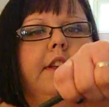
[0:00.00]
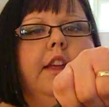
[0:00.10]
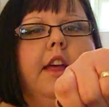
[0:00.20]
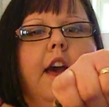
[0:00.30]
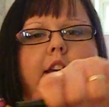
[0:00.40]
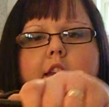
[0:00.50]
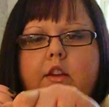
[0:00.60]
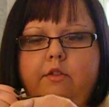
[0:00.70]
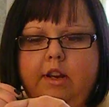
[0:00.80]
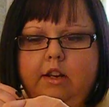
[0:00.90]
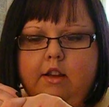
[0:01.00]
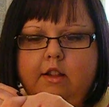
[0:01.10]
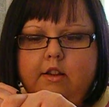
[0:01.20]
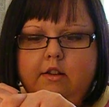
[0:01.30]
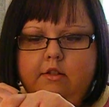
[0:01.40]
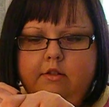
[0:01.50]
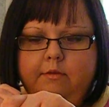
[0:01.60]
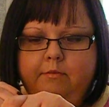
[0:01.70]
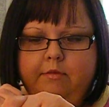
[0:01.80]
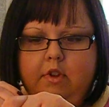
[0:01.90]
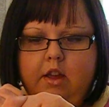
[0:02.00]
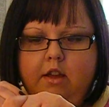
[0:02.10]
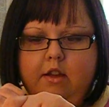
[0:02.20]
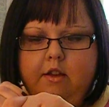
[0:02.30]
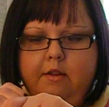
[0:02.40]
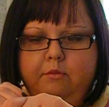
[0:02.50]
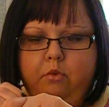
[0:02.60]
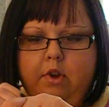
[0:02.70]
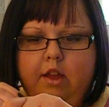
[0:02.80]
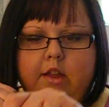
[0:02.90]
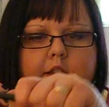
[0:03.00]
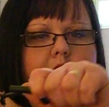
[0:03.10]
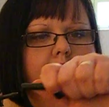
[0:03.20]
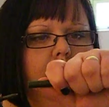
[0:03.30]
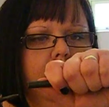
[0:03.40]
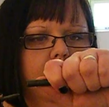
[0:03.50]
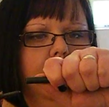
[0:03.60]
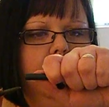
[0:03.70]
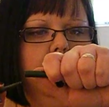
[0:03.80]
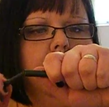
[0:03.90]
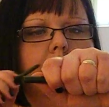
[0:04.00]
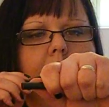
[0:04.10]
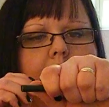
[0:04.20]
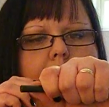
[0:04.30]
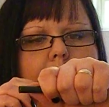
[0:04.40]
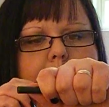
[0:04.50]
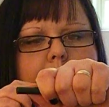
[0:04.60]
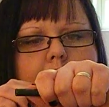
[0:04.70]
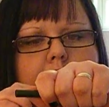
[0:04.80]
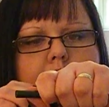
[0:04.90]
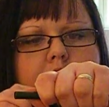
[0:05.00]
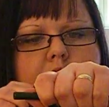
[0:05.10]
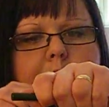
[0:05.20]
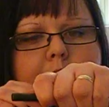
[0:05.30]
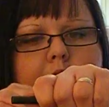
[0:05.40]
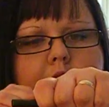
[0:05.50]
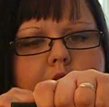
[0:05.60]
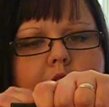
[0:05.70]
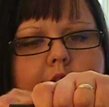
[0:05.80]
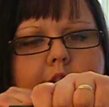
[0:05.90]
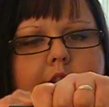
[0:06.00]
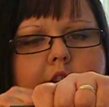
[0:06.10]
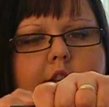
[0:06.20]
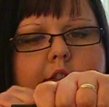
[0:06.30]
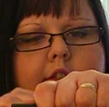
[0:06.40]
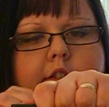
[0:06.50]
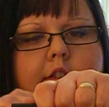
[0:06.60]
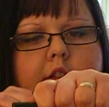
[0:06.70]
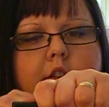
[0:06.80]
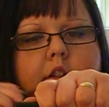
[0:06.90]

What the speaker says: of like a khaki green colour with a little bit of gold shimmer. If I can just,